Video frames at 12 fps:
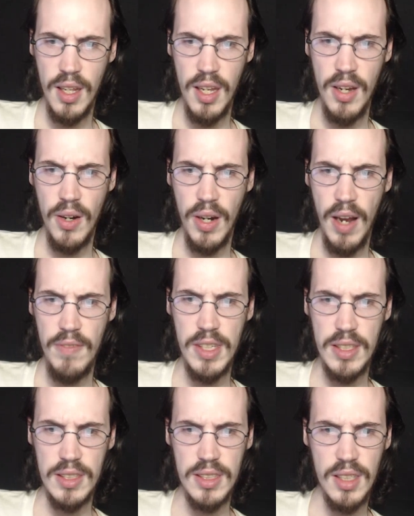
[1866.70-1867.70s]
Here, have
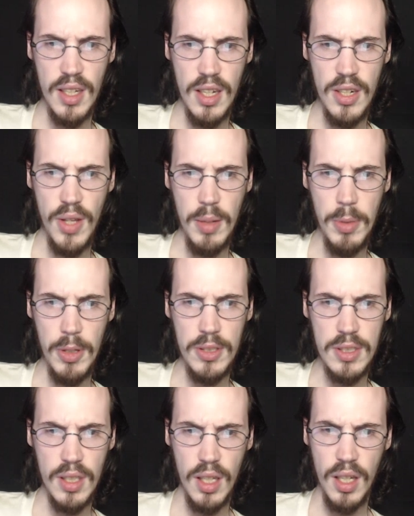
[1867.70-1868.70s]
this. Do you like
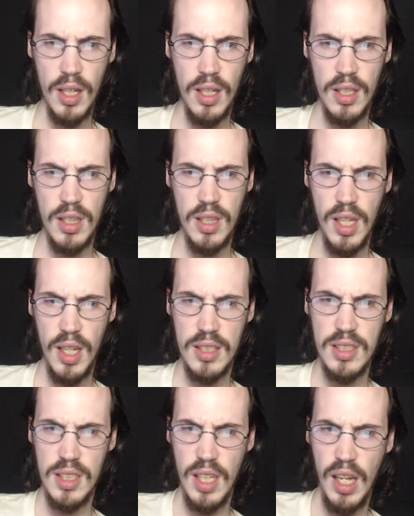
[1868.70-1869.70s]
melons?
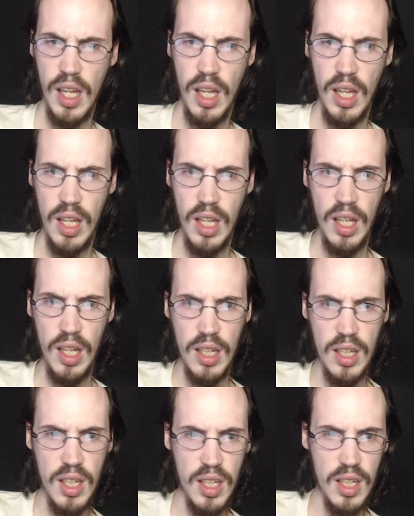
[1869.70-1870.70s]
Thanks. Like,
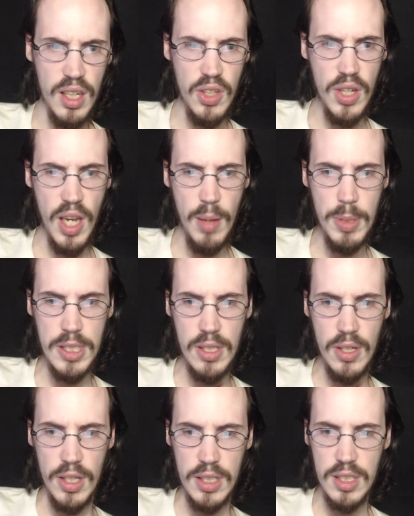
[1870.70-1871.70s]
you can't be
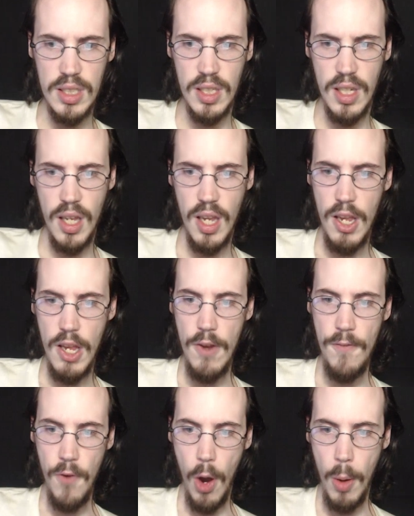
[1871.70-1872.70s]
serious. You
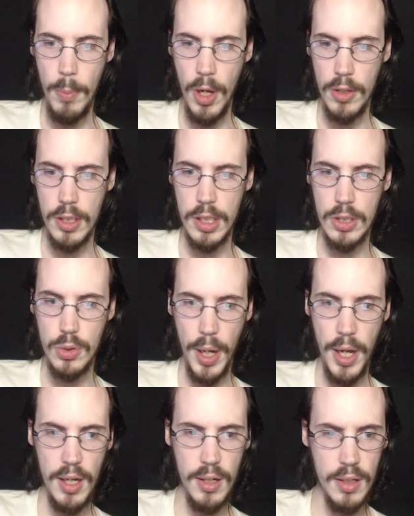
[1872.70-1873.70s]
follow me onto the
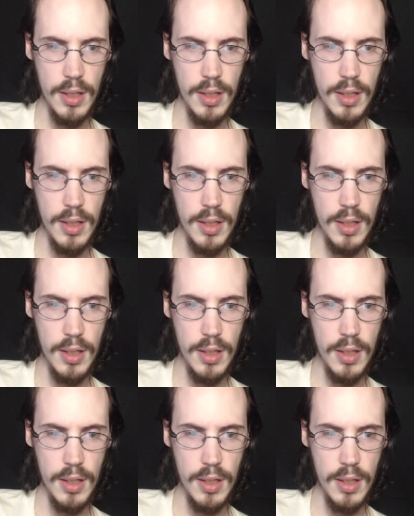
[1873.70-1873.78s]
train?